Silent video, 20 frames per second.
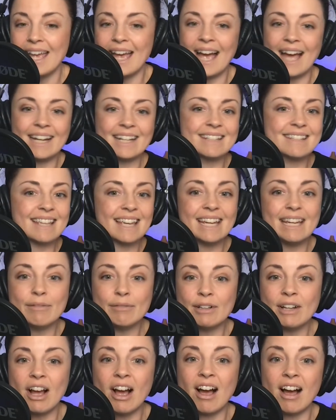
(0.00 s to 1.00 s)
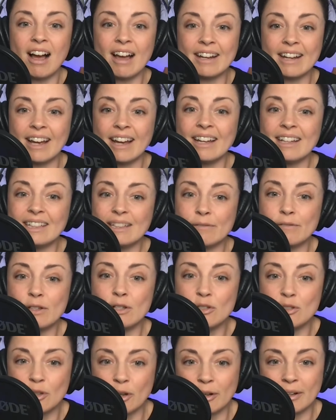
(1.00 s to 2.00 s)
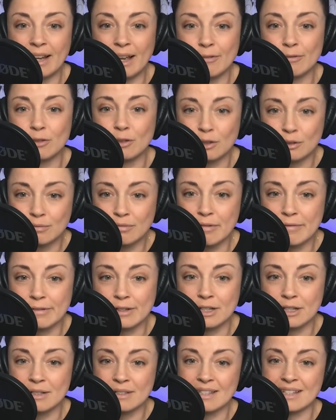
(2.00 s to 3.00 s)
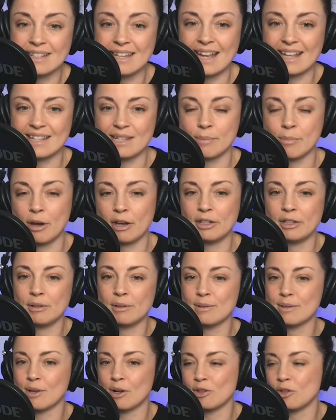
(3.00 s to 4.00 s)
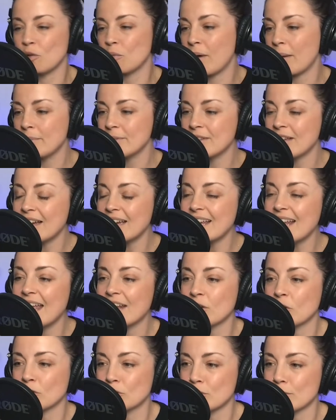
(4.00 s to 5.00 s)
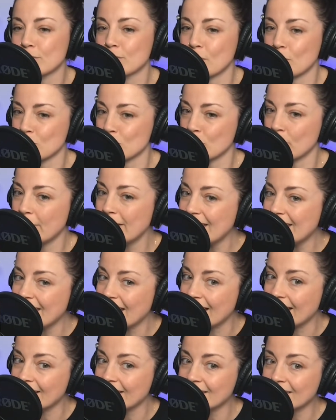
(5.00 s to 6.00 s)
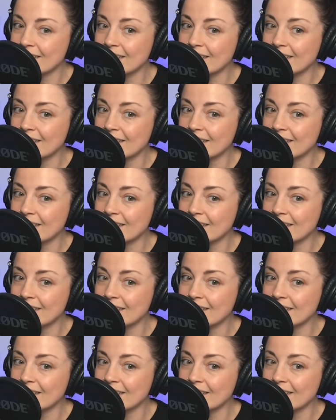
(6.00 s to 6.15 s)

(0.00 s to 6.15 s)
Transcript: And it's even harder if you don't have good reviews and testimonials on your website and on your social media.